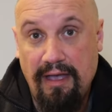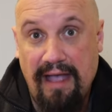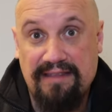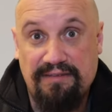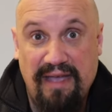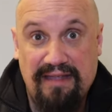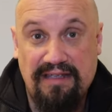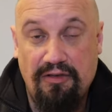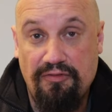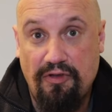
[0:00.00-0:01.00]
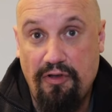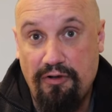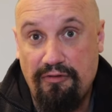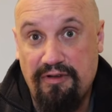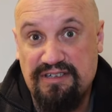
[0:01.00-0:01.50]
and depending on the
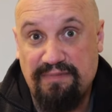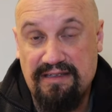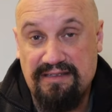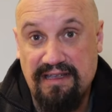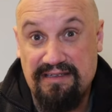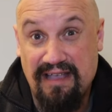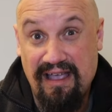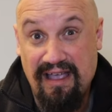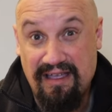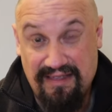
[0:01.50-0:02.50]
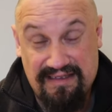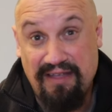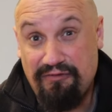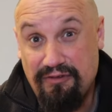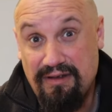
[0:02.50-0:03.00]
cockroach species, there's
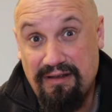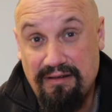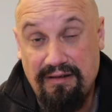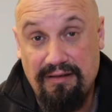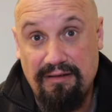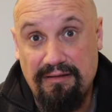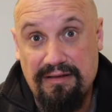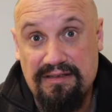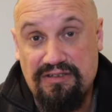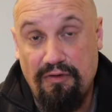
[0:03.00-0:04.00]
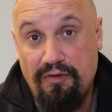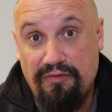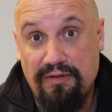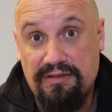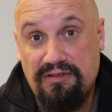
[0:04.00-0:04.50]
different sort
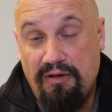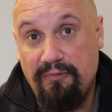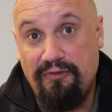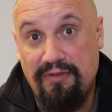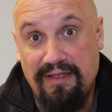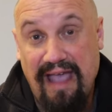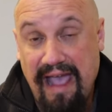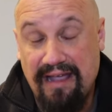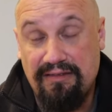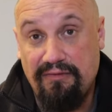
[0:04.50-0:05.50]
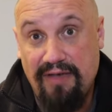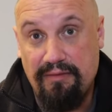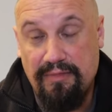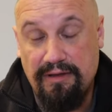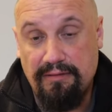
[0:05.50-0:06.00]
of time for the egg
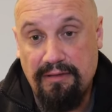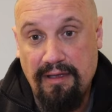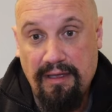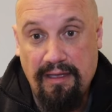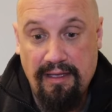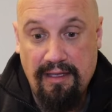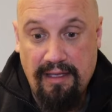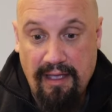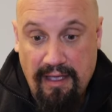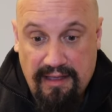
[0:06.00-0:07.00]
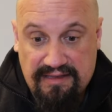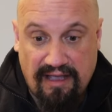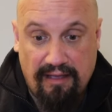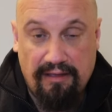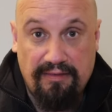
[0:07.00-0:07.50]
development.
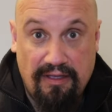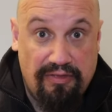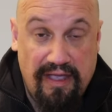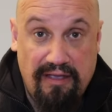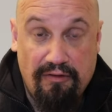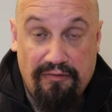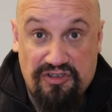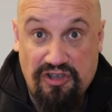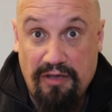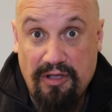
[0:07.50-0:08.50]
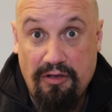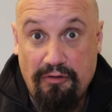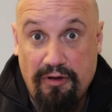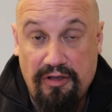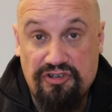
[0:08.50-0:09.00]
So the ootheca of a German
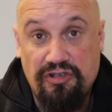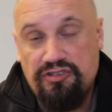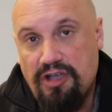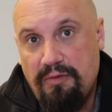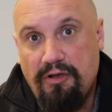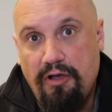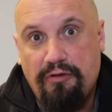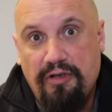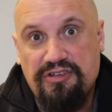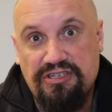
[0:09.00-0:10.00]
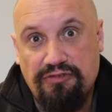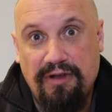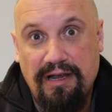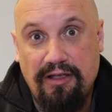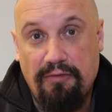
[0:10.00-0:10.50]
cockroach, German cockroach is a
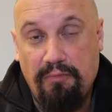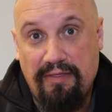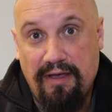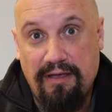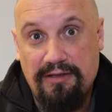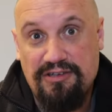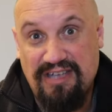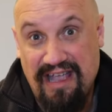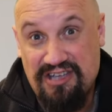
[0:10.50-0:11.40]
really good mother. She